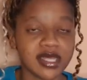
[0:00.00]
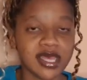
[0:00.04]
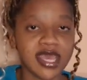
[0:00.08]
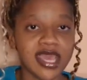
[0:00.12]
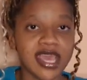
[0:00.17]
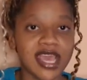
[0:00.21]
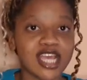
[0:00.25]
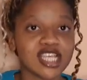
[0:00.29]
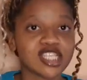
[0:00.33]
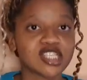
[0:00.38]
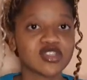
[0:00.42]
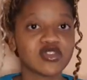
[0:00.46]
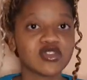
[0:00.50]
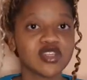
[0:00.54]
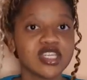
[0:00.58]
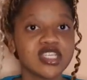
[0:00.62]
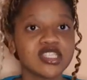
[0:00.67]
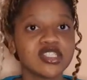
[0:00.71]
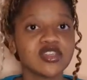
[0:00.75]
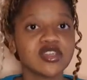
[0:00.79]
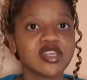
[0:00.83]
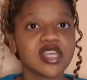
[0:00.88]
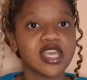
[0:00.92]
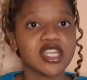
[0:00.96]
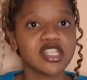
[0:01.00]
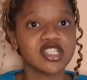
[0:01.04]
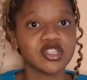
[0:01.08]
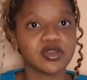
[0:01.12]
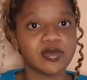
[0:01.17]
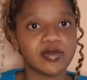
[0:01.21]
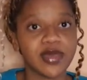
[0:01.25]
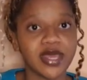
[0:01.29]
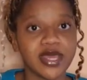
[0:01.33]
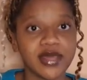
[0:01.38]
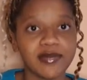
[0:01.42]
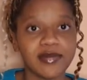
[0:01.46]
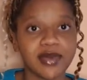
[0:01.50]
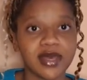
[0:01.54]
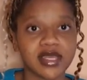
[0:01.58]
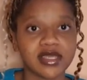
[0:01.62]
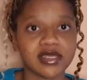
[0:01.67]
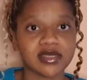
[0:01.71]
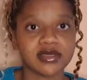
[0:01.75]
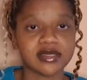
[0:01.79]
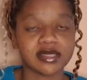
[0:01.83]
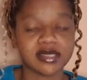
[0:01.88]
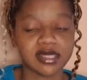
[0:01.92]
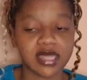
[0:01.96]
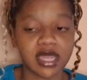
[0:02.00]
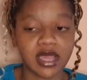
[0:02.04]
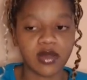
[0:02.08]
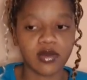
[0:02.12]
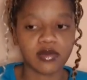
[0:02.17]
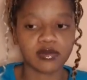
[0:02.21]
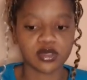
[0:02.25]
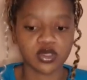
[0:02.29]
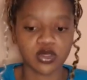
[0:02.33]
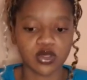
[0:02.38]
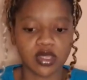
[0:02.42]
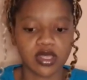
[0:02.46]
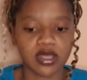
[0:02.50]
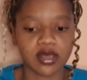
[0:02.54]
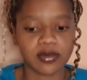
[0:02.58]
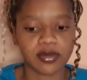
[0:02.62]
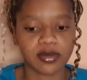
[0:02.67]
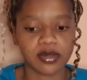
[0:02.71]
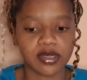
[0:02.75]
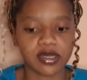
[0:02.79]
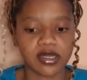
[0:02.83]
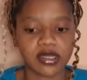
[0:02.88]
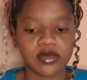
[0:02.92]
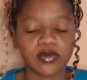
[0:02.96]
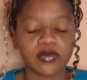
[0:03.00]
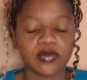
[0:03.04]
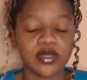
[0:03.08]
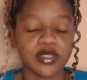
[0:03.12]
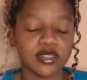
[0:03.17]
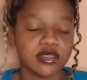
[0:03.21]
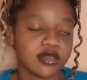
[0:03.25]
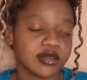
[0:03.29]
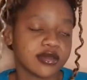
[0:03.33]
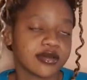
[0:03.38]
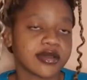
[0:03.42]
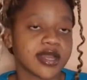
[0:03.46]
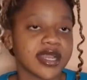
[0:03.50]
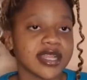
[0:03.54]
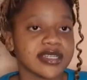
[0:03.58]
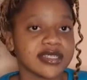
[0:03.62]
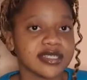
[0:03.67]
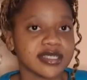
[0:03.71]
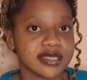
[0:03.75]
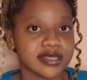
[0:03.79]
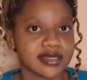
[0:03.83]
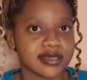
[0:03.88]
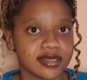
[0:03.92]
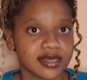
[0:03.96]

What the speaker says: As soon as you get your paper, now I'm talking about like when you're writing